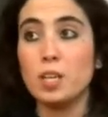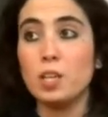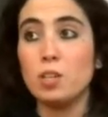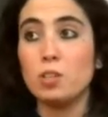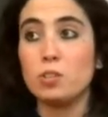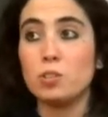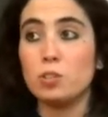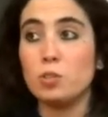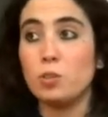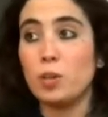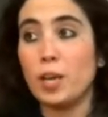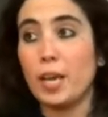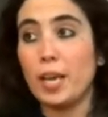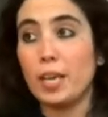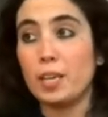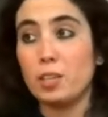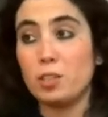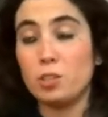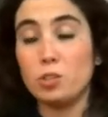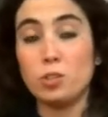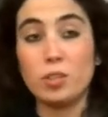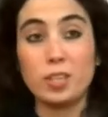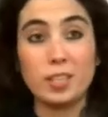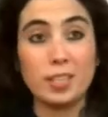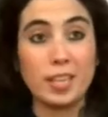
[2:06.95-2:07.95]
so
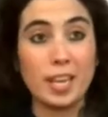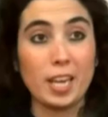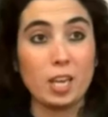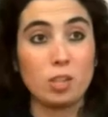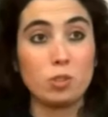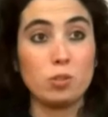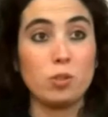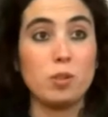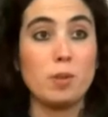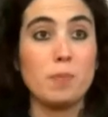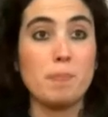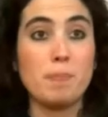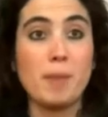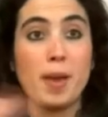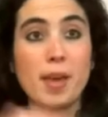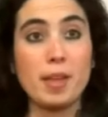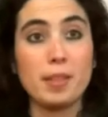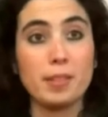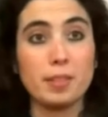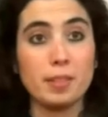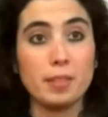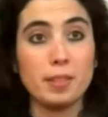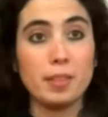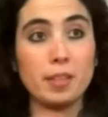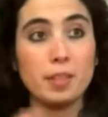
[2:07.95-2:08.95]
you can actually
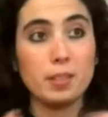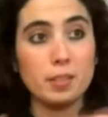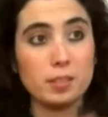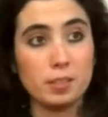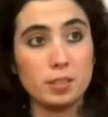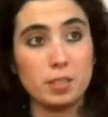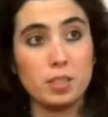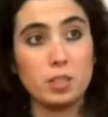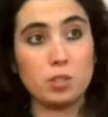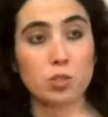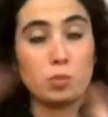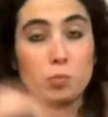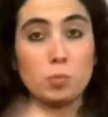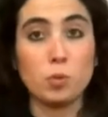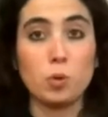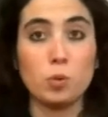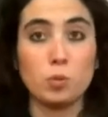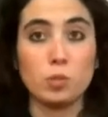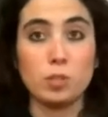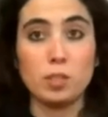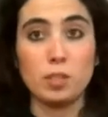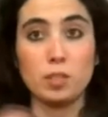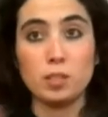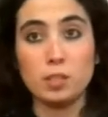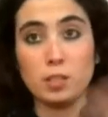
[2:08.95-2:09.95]
bend this
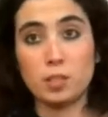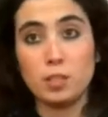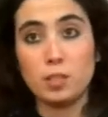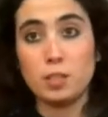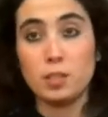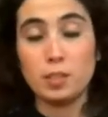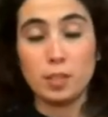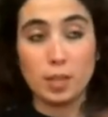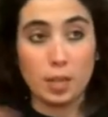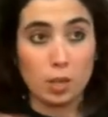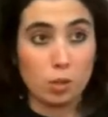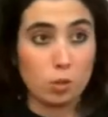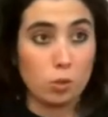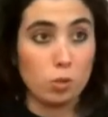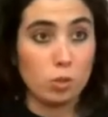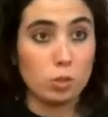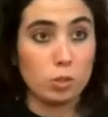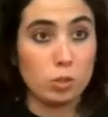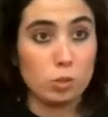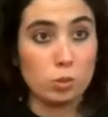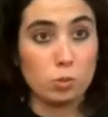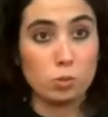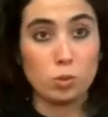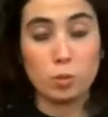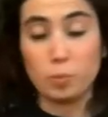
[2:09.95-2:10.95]
model
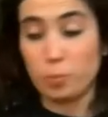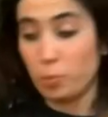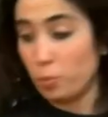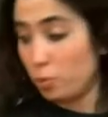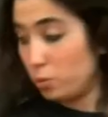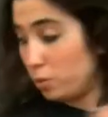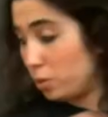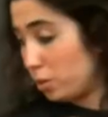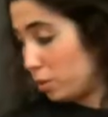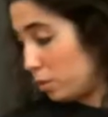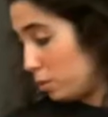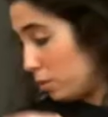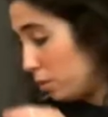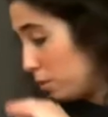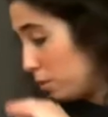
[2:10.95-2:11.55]
according to the project.